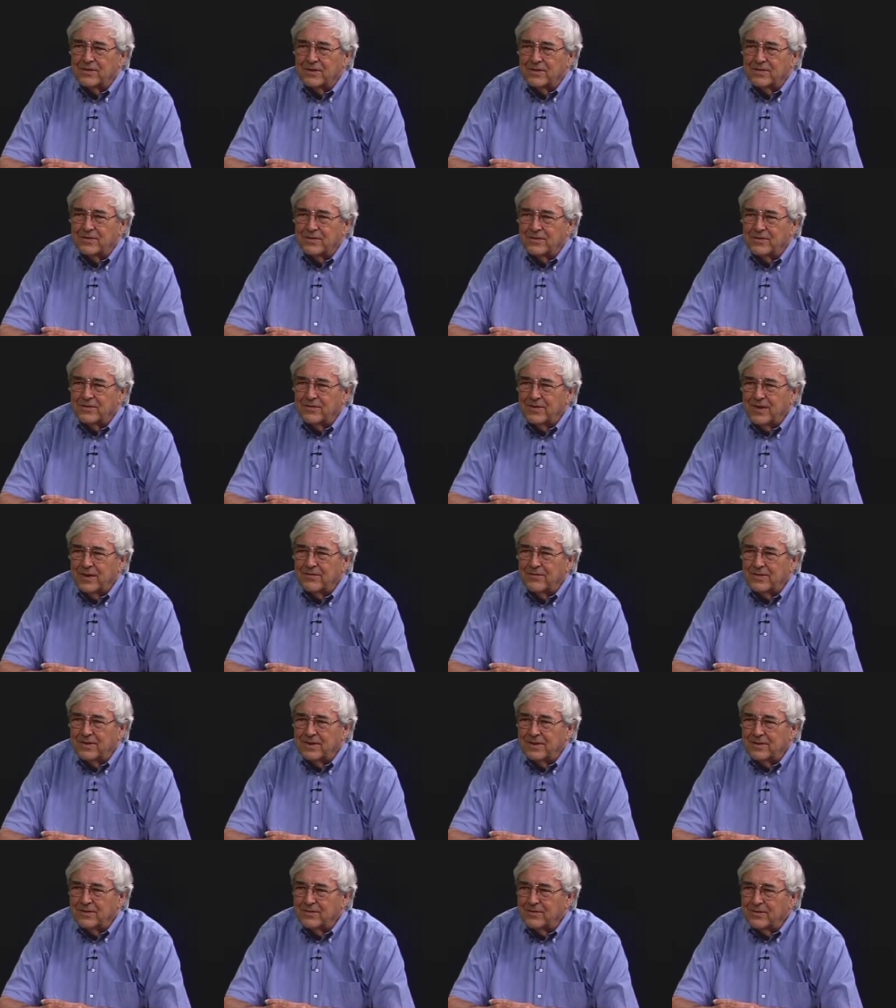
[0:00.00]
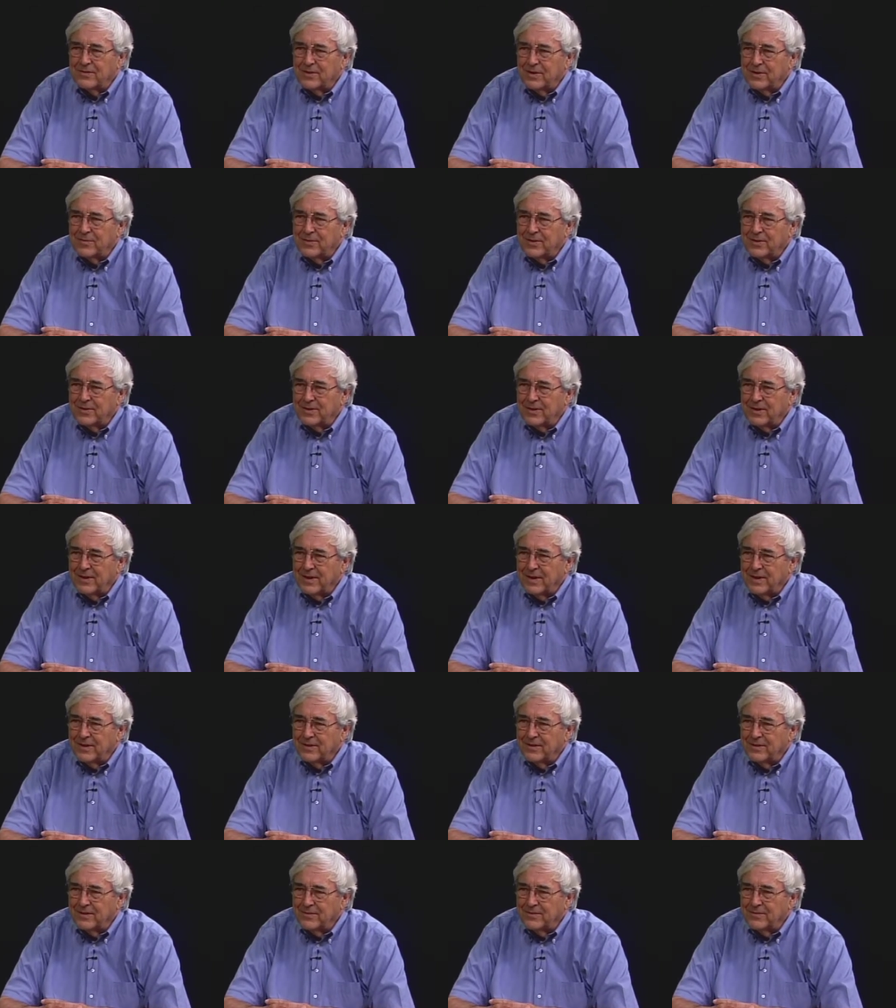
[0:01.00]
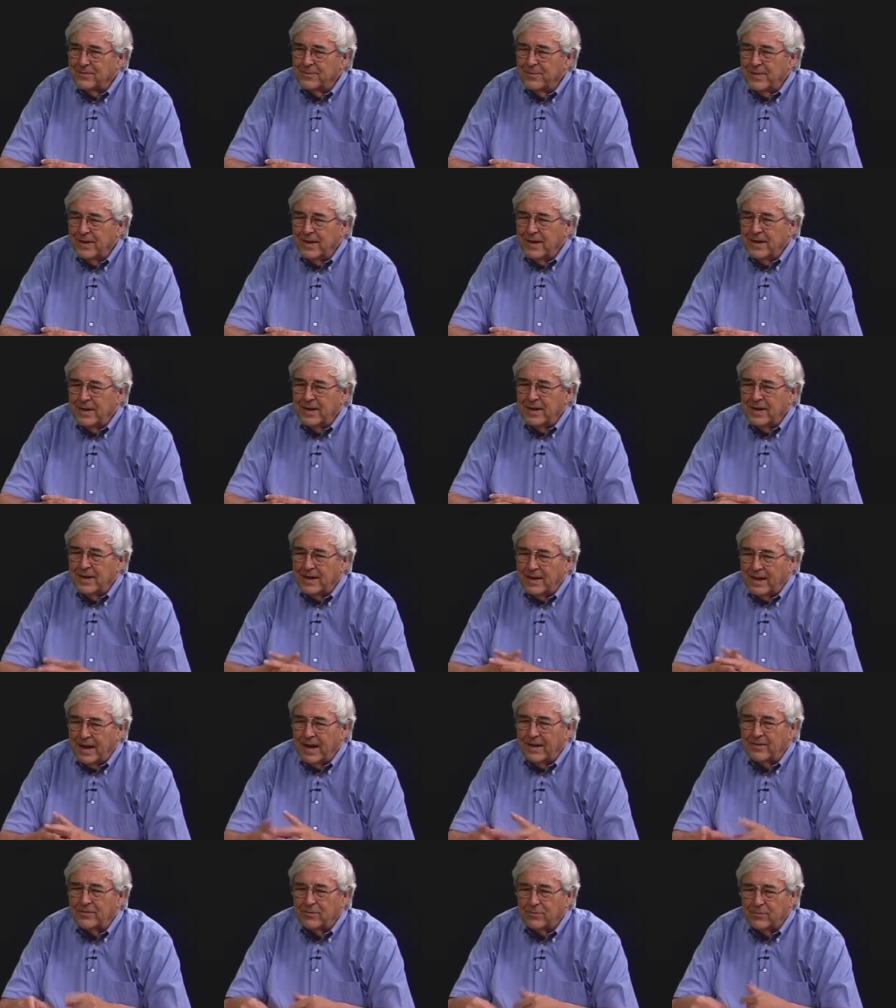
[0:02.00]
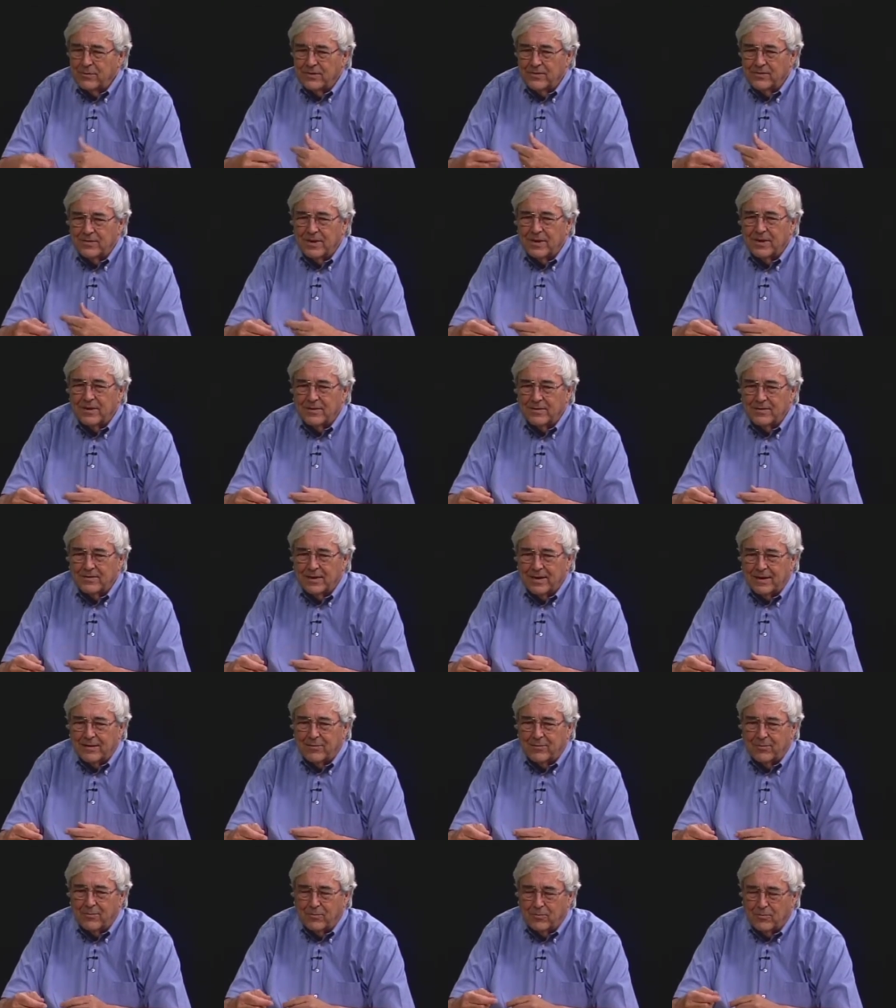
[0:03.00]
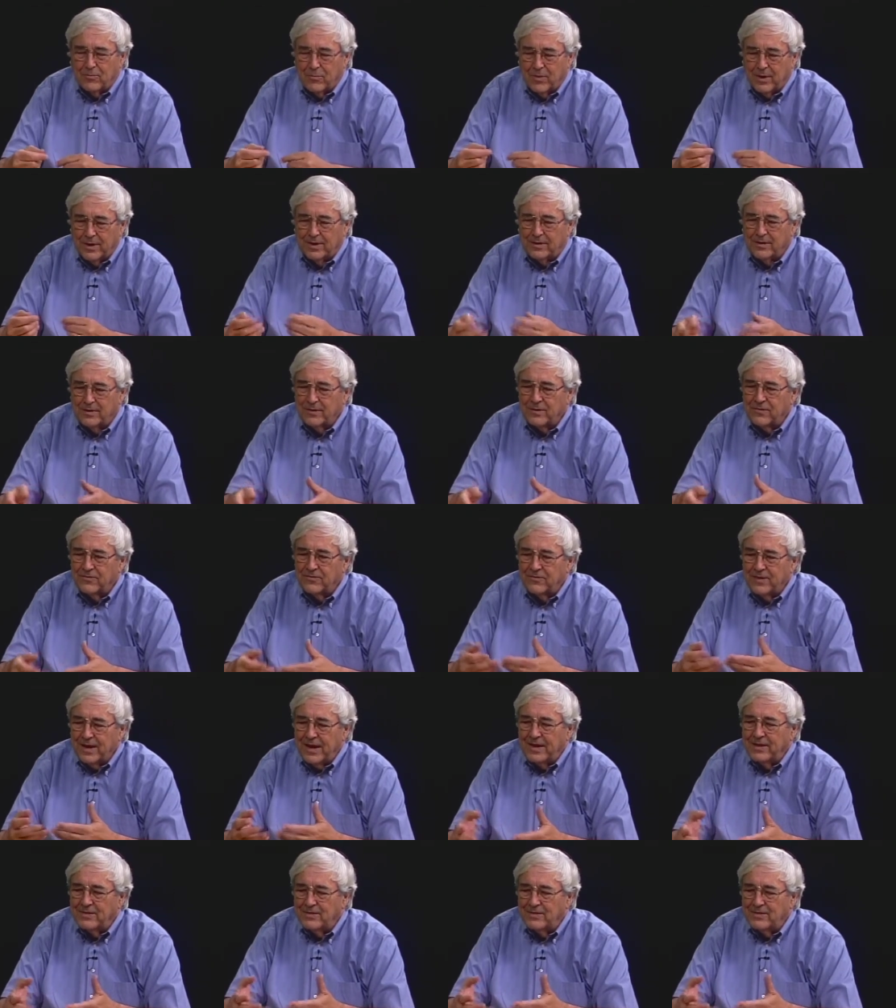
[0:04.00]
and 70s. So they built a lot of those, and as a result, they wanted to fine